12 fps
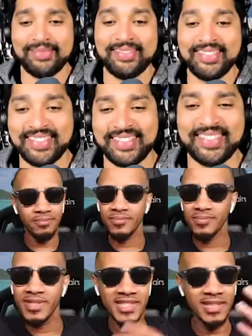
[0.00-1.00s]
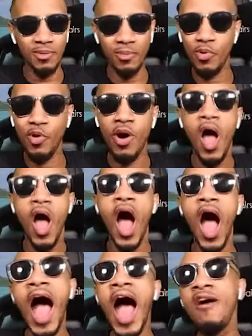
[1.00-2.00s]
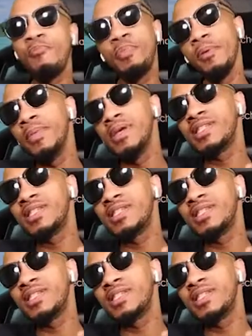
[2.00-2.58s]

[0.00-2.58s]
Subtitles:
Yeah, simple. I've been Mr.